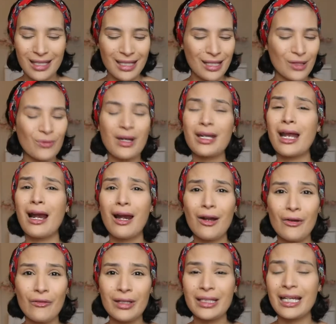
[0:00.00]
This one, I
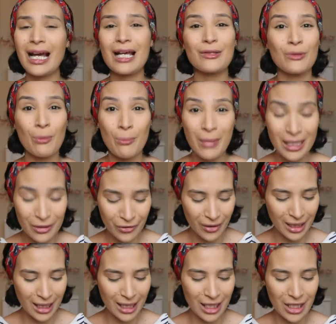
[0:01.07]
love it. It has a matte
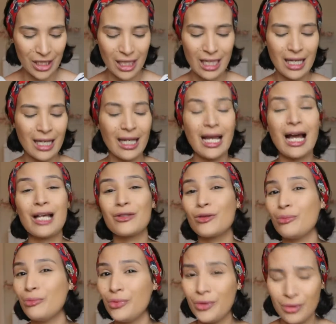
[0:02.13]
finish. It has a
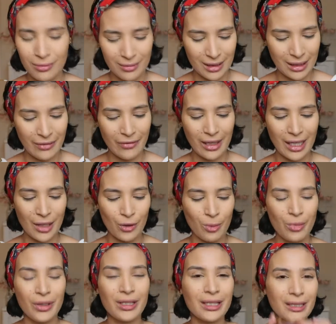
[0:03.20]
if I can
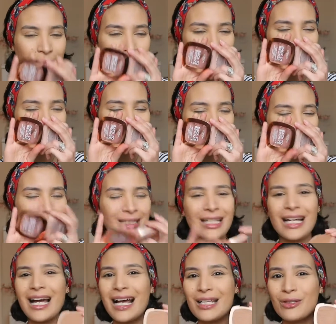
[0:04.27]
open it, it
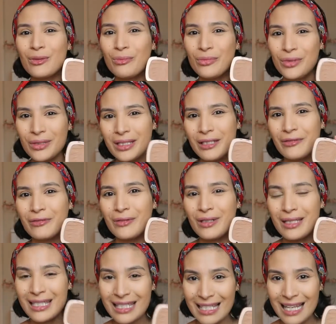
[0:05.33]
has a
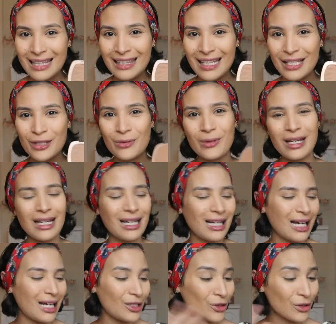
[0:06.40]
beautiful scent as well.
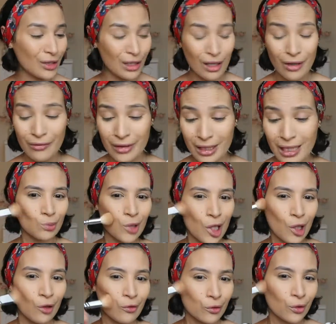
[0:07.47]
I just love it.
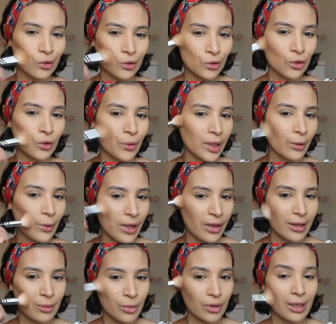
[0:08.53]
I love contouring with
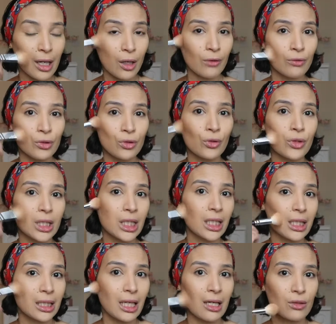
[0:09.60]
it, but I love also using
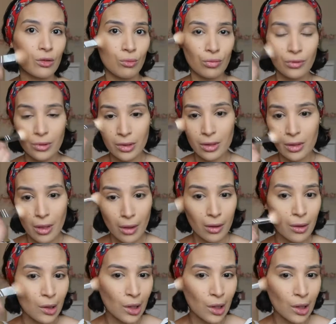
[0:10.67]
it as a bronzer.